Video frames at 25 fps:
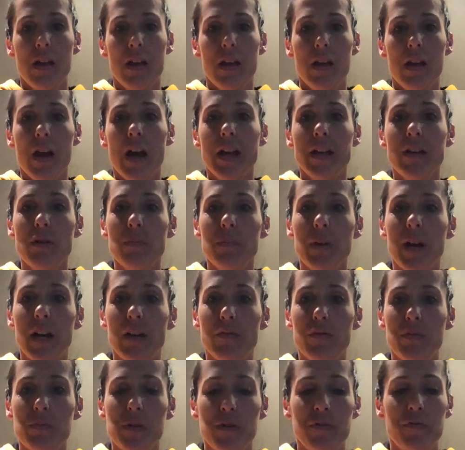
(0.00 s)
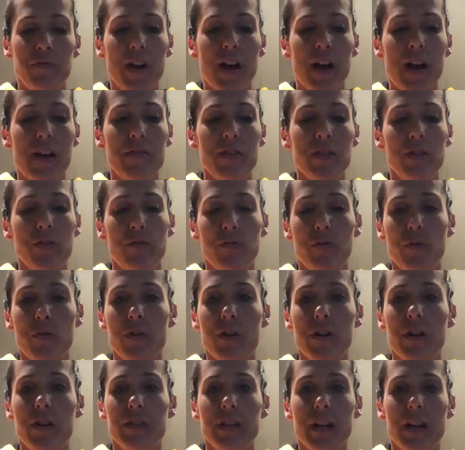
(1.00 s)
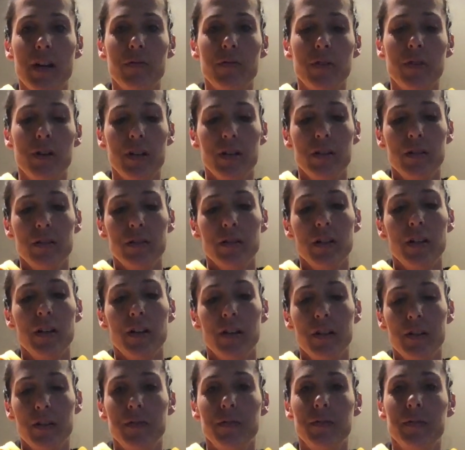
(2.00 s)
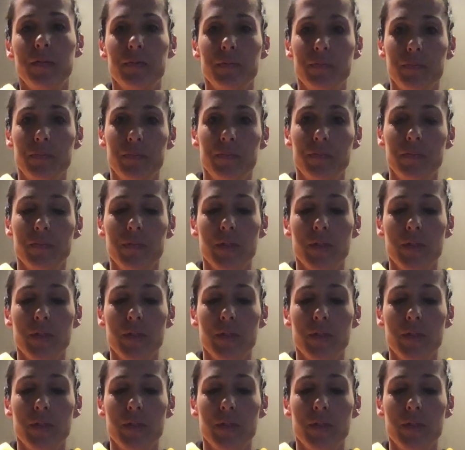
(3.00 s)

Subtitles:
I go back from the 5 and the 4 on that one.